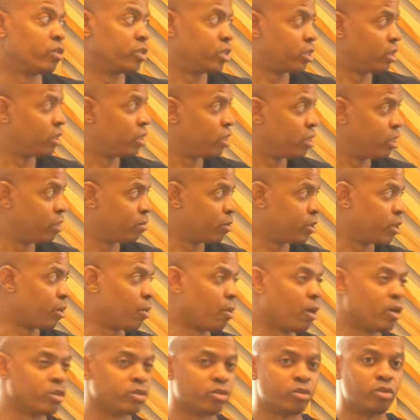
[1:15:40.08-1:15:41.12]
fertility, but they
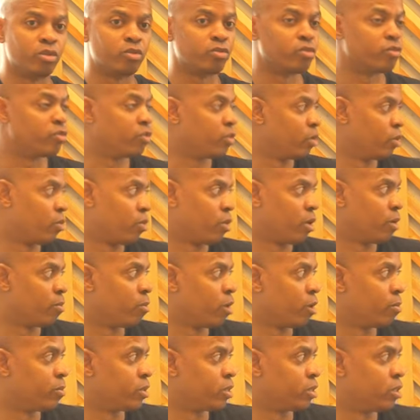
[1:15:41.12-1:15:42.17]
were also used for funerary
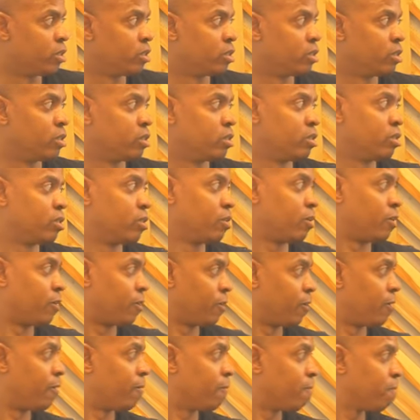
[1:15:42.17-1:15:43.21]
purposes. You know, I hadn't
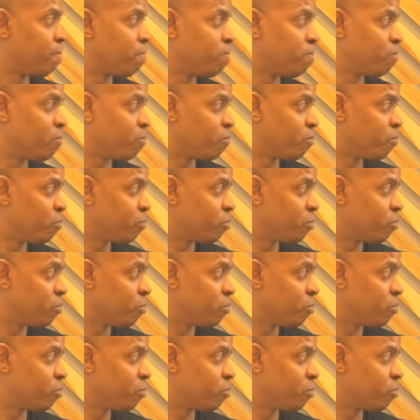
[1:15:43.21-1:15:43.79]
thought about that